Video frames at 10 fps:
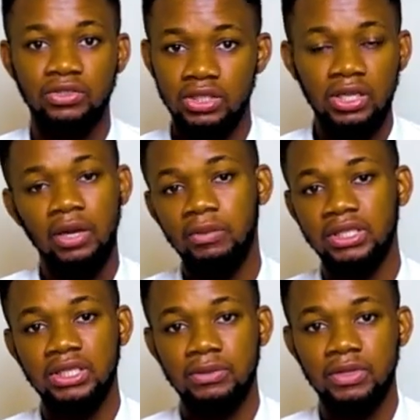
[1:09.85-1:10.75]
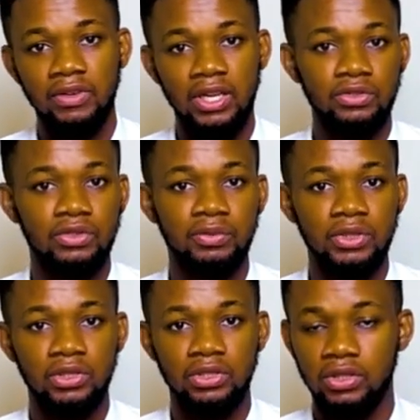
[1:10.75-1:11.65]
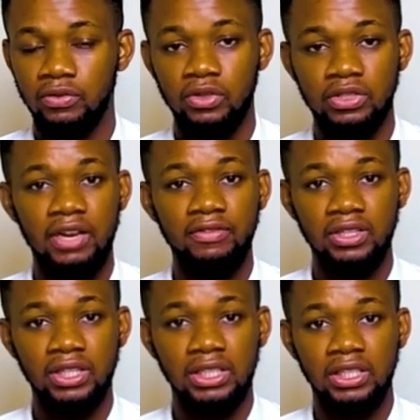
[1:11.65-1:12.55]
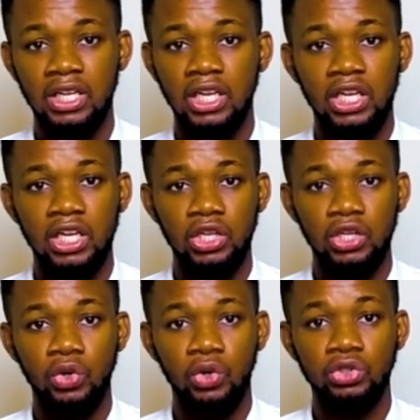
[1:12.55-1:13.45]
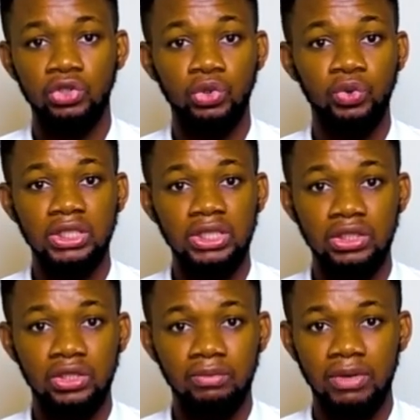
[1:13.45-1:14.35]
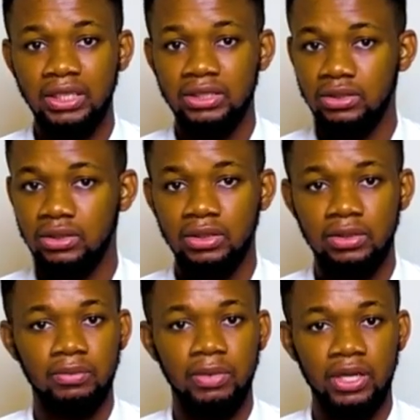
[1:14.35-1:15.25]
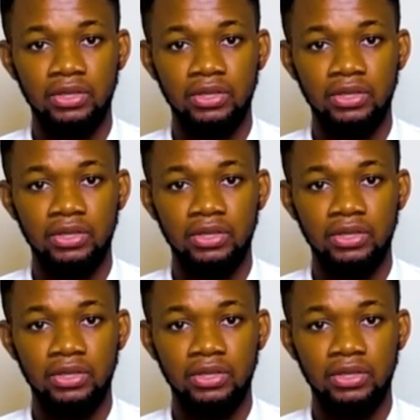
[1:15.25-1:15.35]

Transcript: You see how many times I've had to repeat yourself, because everything you're doing in your mind by